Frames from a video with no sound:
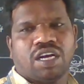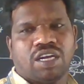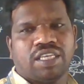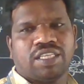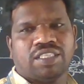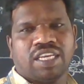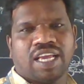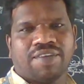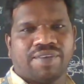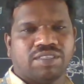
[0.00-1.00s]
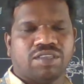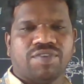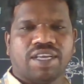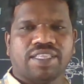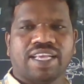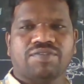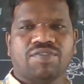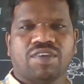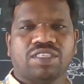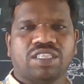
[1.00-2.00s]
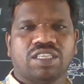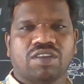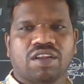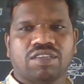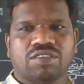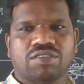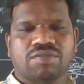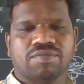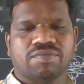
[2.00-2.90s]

in the C language. Okay, thanks for watching this class.